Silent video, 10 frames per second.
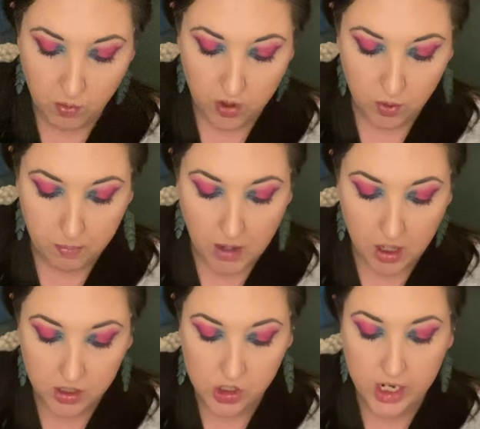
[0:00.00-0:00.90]
want to
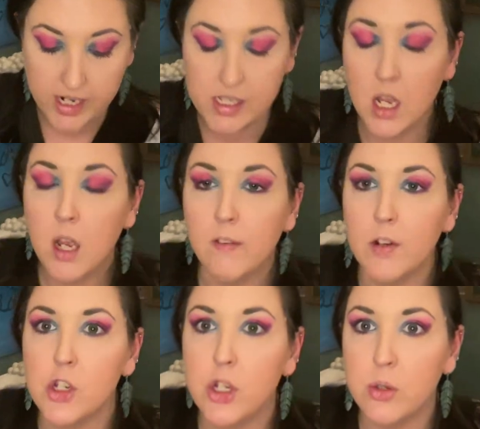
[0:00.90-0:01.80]
apologize
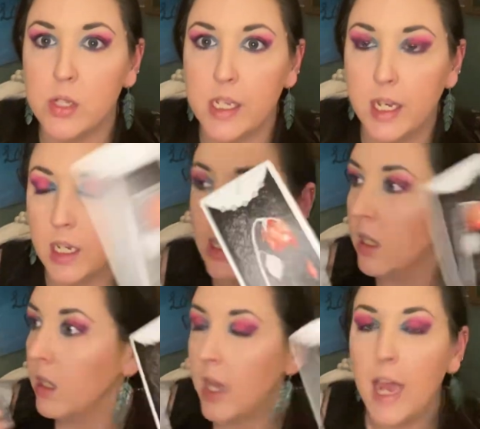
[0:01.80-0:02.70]
for choosing
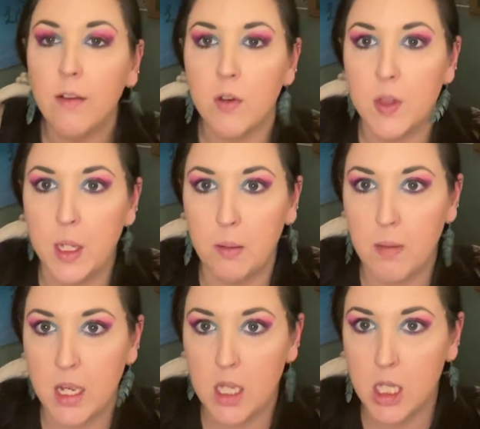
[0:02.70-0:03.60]
everything
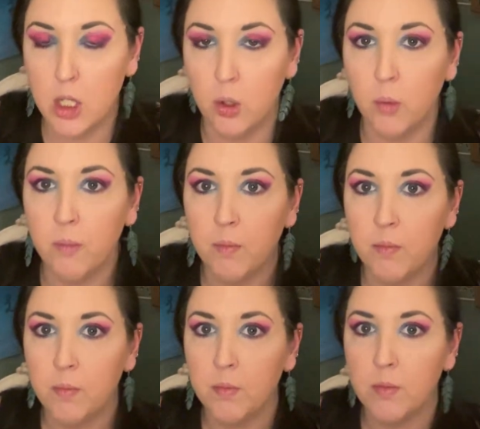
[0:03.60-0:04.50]
but you
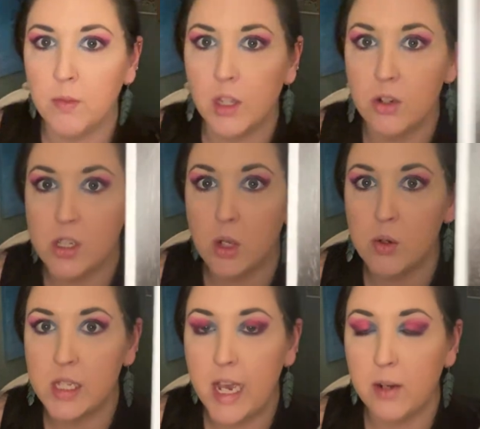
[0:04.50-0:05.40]
they're so
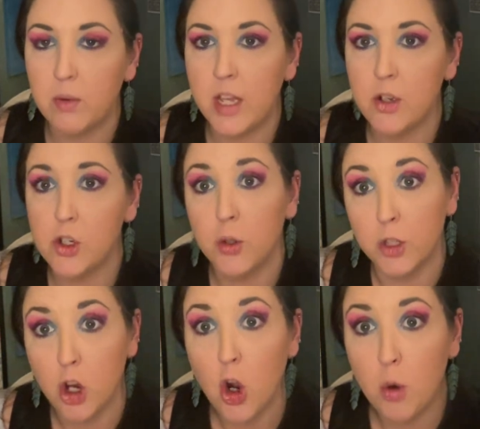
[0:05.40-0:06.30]
sad without you and
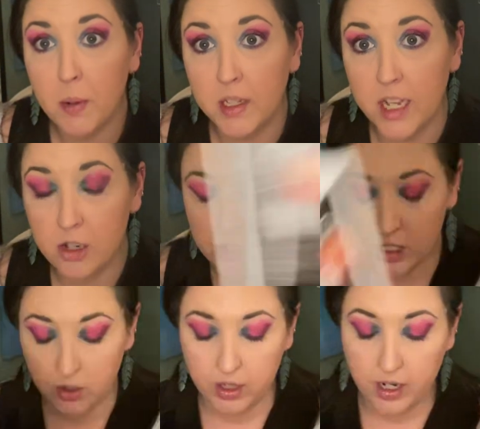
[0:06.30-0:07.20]
they're hoping that you're
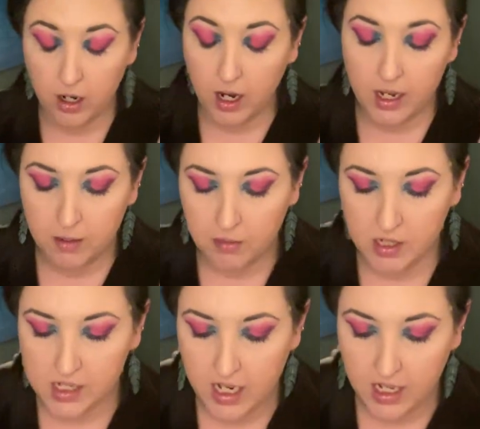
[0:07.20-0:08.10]
still there. I am going
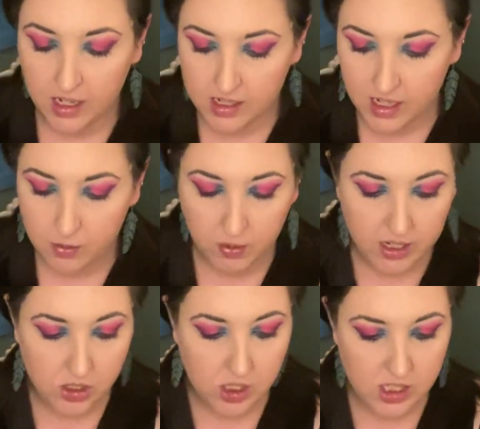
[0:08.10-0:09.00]
to take it because that's what
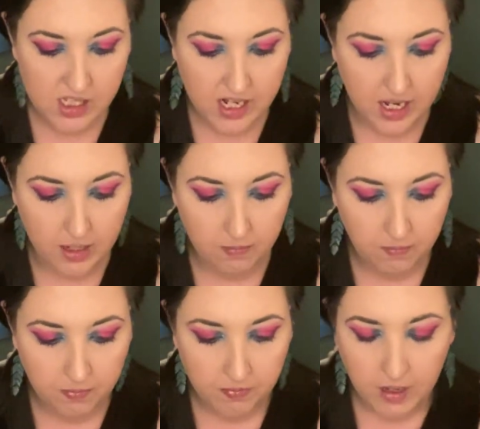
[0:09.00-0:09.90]
I just said.
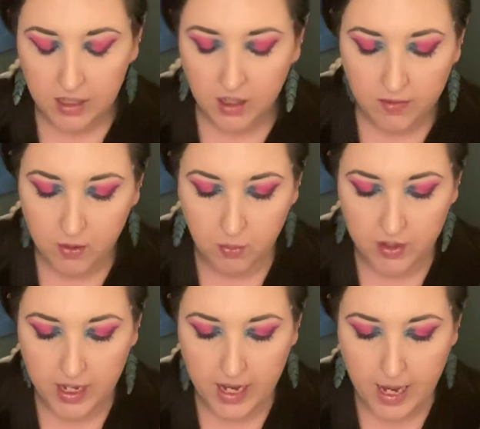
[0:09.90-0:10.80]
I love it when
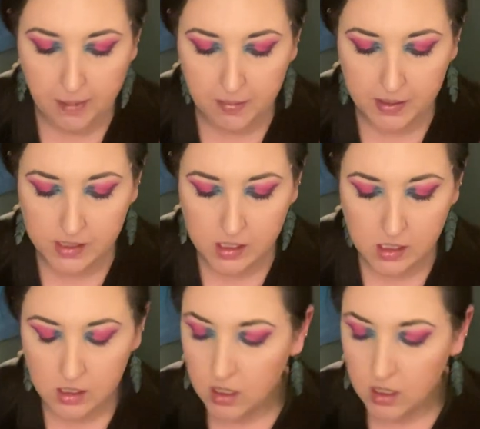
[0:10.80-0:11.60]
that happens.